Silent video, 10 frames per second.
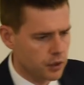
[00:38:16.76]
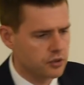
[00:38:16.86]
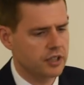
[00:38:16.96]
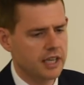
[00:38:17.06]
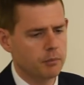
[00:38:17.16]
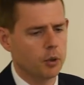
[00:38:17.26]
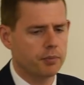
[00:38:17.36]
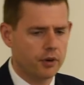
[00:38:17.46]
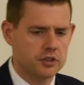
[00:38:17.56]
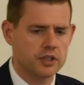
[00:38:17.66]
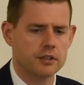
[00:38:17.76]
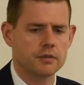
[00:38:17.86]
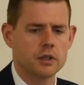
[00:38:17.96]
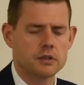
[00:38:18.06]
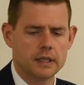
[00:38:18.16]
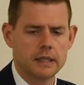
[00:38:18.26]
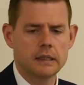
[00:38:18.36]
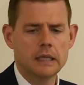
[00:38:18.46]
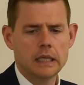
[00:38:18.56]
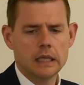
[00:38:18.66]
voting, more protest
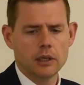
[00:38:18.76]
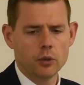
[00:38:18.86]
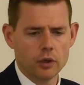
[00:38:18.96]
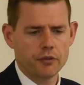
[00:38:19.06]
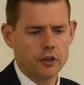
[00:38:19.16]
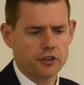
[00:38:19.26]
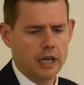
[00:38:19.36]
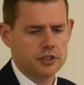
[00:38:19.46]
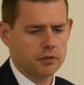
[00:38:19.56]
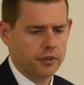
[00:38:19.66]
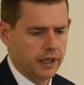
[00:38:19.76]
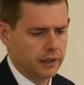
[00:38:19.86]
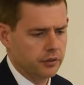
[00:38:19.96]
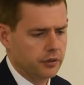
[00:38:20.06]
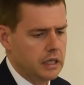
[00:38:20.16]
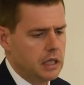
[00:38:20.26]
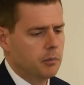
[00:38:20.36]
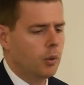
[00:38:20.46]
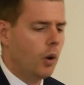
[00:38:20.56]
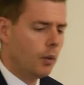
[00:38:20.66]
voting, and all of those kinds of things.
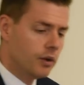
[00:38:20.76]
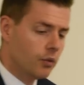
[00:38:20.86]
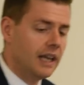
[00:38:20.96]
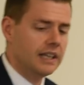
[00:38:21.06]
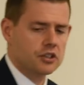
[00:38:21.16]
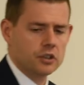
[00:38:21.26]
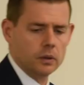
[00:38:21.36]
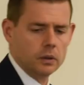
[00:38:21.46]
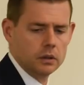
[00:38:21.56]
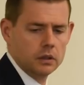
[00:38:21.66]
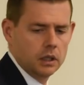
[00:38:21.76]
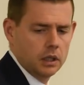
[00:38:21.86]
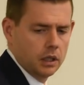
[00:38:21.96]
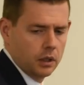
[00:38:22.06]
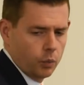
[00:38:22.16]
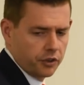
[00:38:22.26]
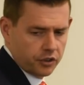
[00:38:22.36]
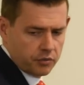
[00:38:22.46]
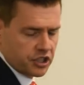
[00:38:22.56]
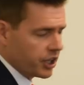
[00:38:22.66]
But what we really saw was
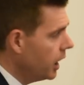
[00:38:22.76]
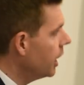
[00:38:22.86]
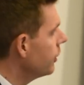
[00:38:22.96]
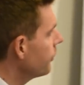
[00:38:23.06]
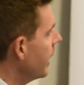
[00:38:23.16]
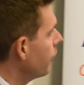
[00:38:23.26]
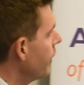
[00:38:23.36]
the return of that